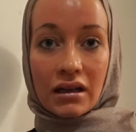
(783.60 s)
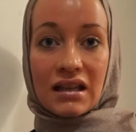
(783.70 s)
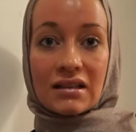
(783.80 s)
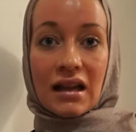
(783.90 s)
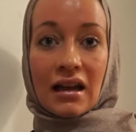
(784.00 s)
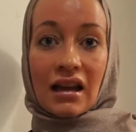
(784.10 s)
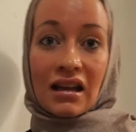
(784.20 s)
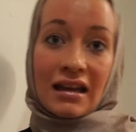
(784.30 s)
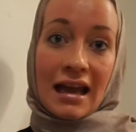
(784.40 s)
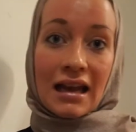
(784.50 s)
and he's
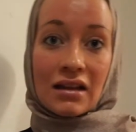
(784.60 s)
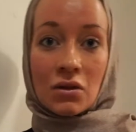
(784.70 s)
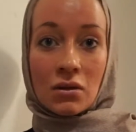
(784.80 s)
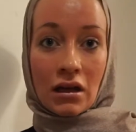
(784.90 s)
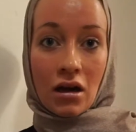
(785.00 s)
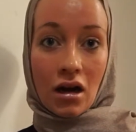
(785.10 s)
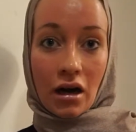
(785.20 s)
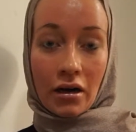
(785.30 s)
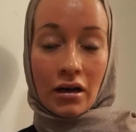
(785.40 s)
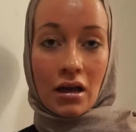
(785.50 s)
like, get into the
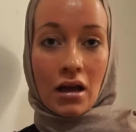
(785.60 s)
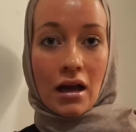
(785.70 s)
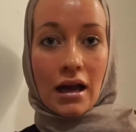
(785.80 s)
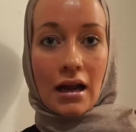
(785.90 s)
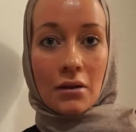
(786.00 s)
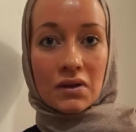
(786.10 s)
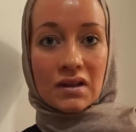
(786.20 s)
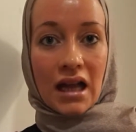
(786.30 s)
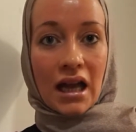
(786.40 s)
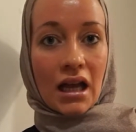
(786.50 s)
car. And I was
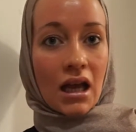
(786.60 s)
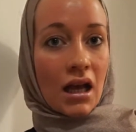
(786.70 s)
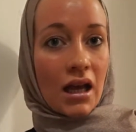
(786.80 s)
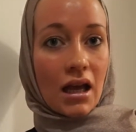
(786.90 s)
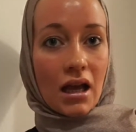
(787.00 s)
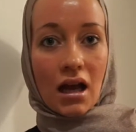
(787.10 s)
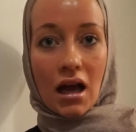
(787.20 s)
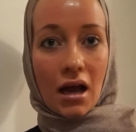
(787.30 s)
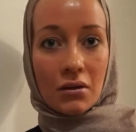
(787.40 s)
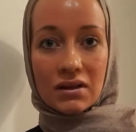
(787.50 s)
like,
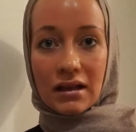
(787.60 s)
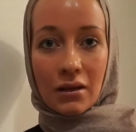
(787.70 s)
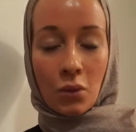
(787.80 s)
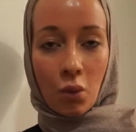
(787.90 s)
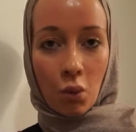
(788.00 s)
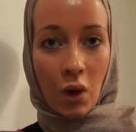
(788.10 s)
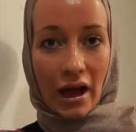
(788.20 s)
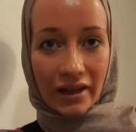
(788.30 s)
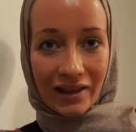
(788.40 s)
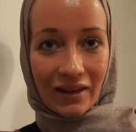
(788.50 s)

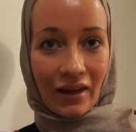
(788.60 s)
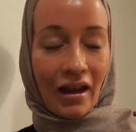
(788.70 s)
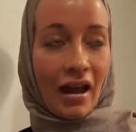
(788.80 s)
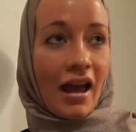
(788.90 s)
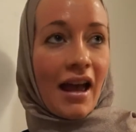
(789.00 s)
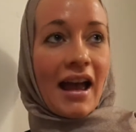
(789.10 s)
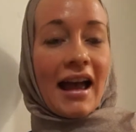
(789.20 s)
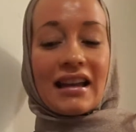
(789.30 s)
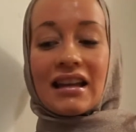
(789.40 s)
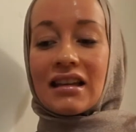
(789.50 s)
what?
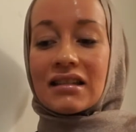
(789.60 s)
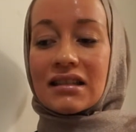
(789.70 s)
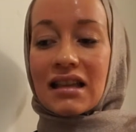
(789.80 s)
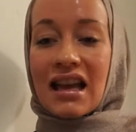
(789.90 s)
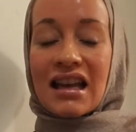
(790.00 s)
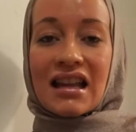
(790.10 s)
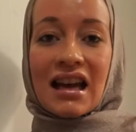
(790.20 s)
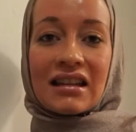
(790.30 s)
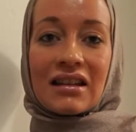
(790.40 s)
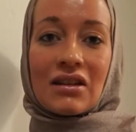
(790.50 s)
And he's saying
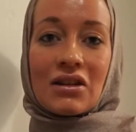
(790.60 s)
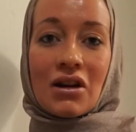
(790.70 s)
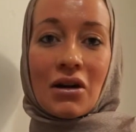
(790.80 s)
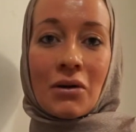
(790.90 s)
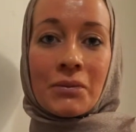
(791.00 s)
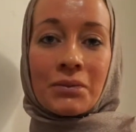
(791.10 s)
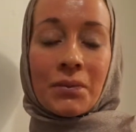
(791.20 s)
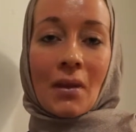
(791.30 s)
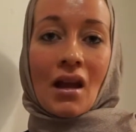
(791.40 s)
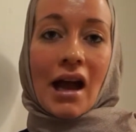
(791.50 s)
that, you know,
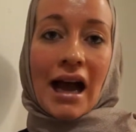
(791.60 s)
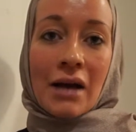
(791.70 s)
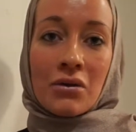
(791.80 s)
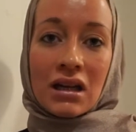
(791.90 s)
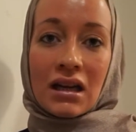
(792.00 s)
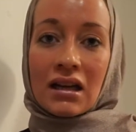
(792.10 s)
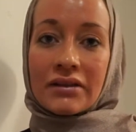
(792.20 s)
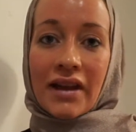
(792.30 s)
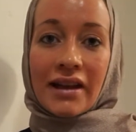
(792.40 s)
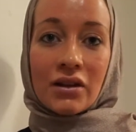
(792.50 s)
I will
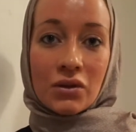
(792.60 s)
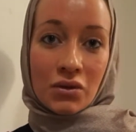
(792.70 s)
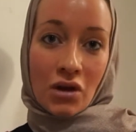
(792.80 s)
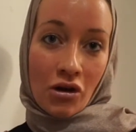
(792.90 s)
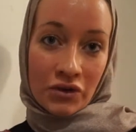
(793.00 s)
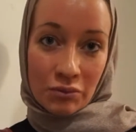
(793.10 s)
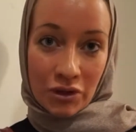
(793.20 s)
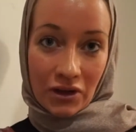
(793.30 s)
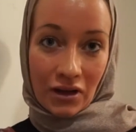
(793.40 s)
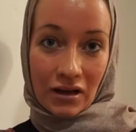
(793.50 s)
take you to the
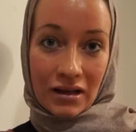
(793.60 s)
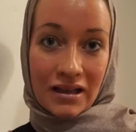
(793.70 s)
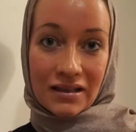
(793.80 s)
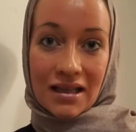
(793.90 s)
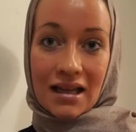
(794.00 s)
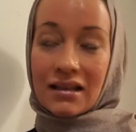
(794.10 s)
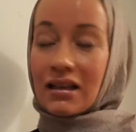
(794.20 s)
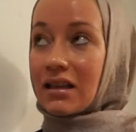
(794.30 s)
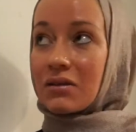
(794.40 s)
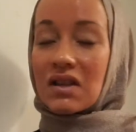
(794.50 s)
hospital, he said.
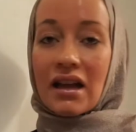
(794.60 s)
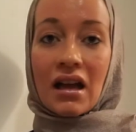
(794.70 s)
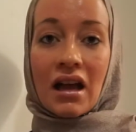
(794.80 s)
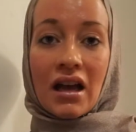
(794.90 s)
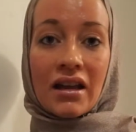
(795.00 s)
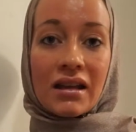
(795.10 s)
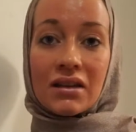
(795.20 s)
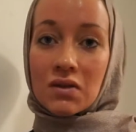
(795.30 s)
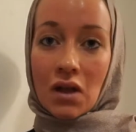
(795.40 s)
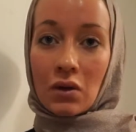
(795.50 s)
He was like, there
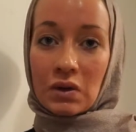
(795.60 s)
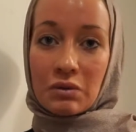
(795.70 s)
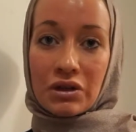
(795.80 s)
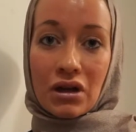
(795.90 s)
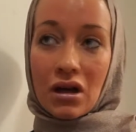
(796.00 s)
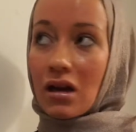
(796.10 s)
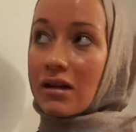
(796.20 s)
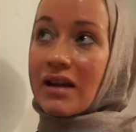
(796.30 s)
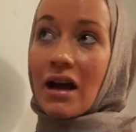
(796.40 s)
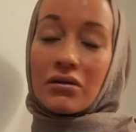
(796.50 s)
is a hospital
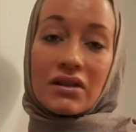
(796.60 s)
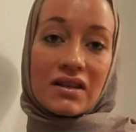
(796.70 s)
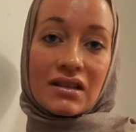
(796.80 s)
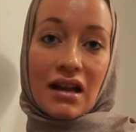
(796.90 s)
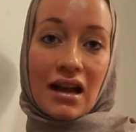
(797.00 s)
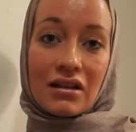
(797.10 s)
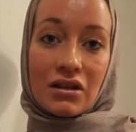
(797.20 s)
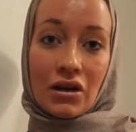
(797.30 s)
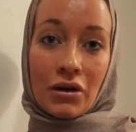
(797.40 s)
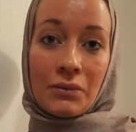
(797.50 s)
down this line, you
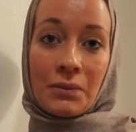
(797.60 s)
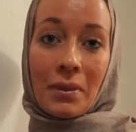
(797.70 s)
know.